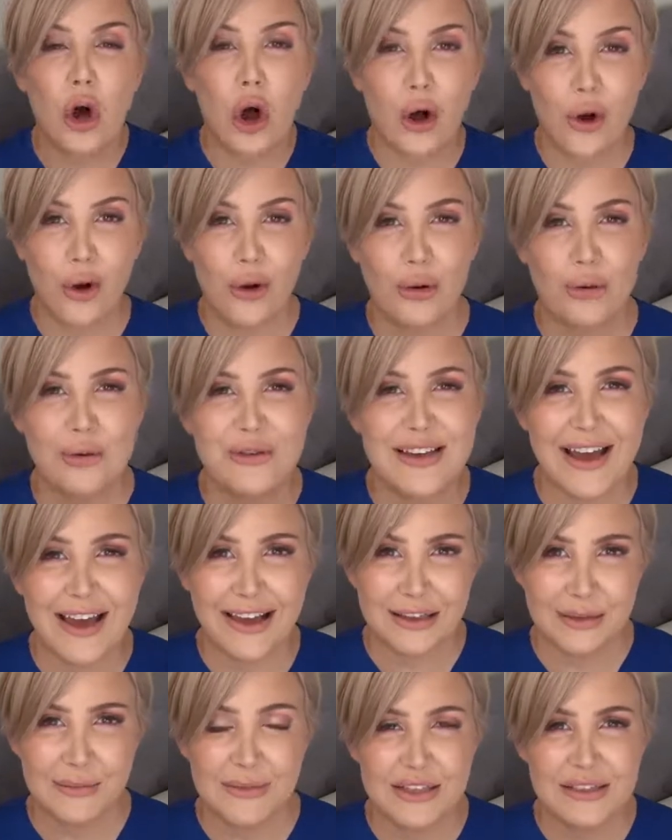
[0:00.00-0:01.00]
cold
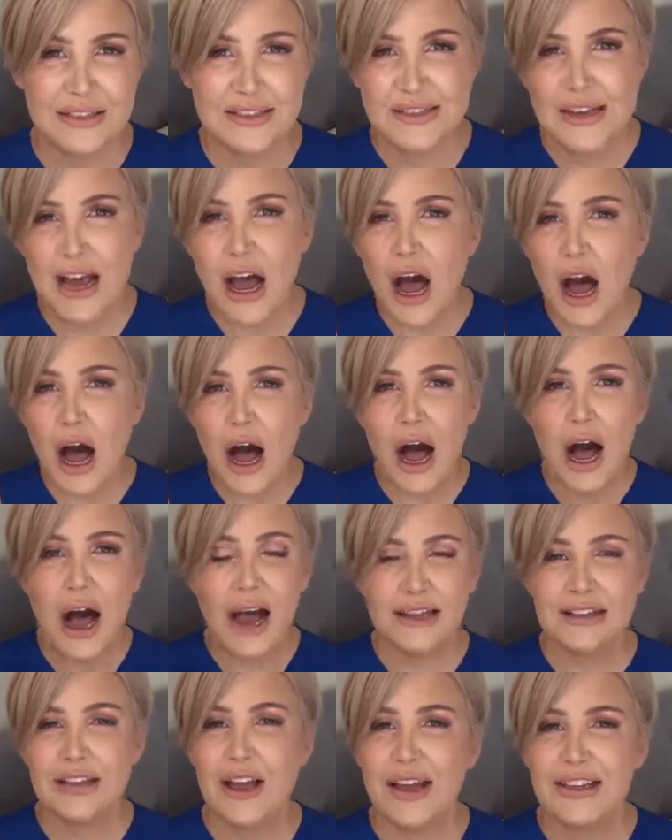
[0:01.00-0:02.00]
elements.
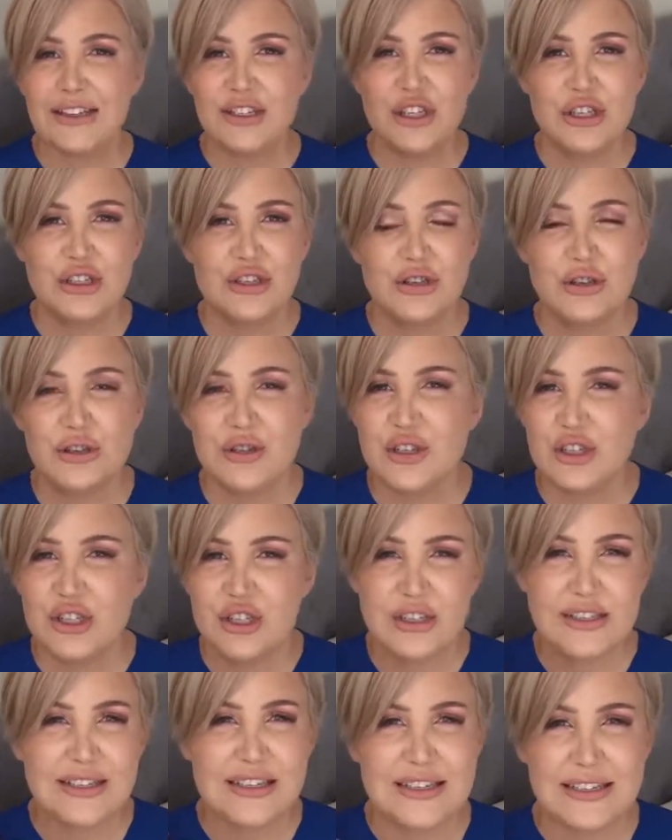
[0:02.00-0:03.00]
I like to use
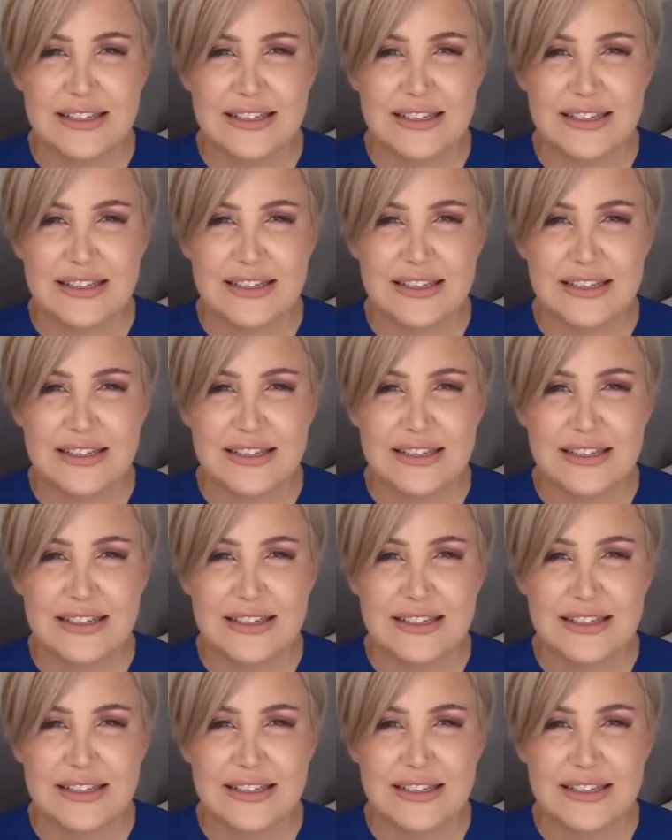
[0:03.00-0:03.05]
just a